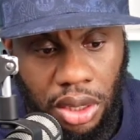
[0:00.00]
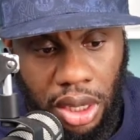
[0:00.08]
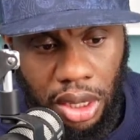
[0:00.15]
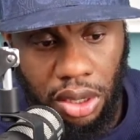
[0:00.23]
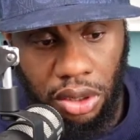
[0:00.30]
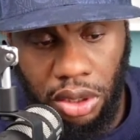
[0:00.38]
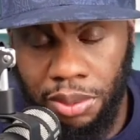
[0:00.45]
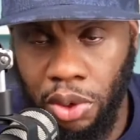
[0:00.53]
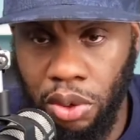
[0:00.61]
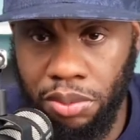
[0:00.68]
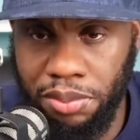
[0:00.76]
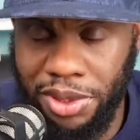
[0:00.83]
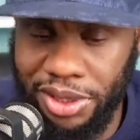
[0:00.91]
I go
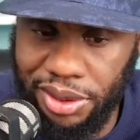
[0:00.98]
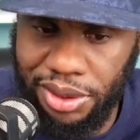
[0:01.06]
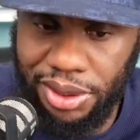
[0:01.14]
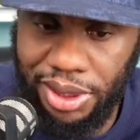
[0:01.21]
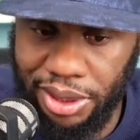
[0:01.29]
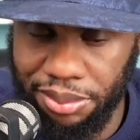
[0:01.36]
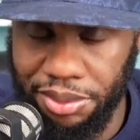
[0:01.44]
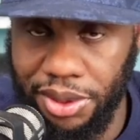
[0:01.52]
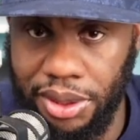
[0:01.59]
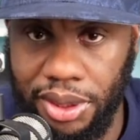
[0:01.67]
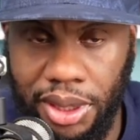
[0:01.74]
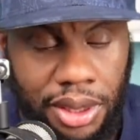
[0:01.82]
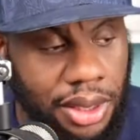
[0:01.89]
about my business and them thing
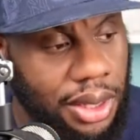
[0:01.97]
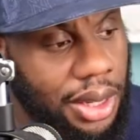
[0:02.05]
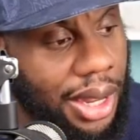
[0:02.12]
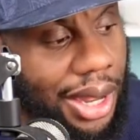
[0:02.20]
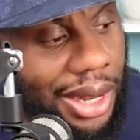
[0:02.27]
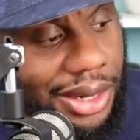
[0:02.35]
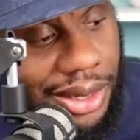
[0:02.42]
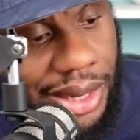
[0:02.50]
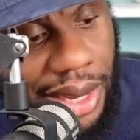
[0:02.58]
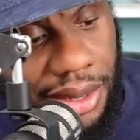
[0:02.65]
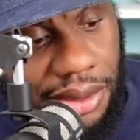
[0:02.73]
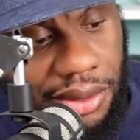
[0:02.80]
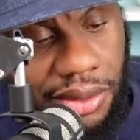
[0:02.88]
there. And
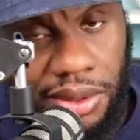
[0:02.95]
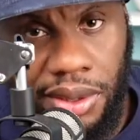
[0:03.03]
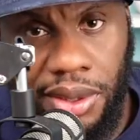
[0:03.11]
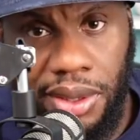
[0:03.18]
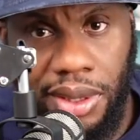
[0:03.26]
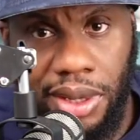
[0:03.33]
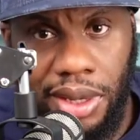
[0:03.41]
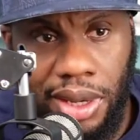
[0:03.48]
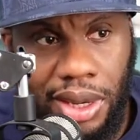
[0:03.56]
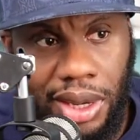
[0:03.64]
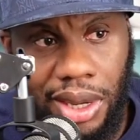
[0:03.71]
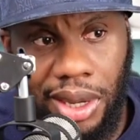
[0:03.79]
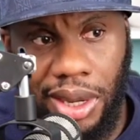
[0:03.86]
then
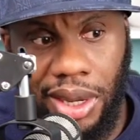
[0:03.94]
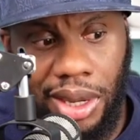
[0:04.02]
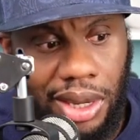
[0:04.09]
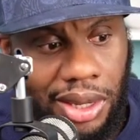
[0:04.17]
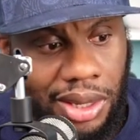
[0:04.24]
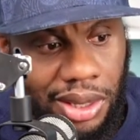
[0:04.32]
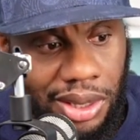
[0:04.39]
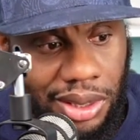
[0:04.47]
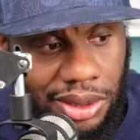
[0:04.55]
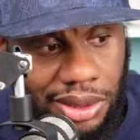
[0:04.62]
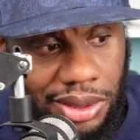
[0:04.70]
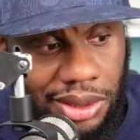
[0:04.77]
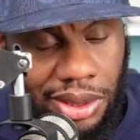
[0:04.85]
the
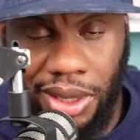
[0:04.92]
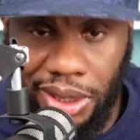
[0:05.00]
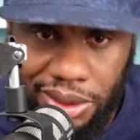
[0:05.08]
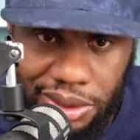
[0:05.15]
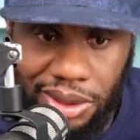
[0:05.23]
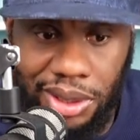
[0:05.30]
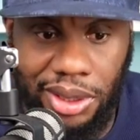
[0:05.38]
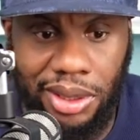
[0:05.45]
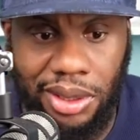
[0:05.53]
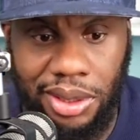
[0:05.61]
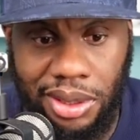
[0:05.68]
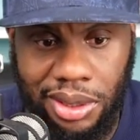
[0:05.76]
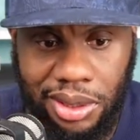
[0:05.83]
next day,
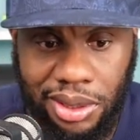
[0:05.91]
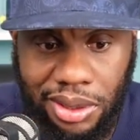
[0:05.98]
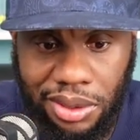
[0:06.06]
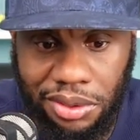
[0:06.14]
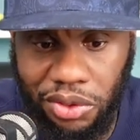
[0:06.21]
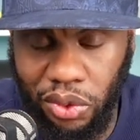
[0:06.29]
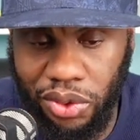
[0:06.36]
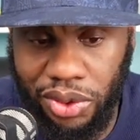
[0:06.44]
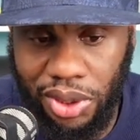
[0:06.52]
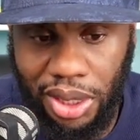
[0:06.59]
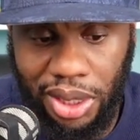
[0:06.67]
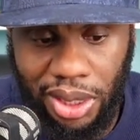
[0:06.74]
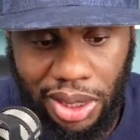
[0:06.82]
which was
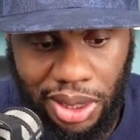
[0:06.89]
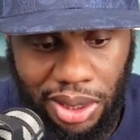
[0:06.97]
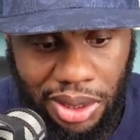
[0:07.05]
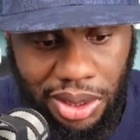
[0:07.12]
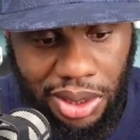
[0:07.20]
earlier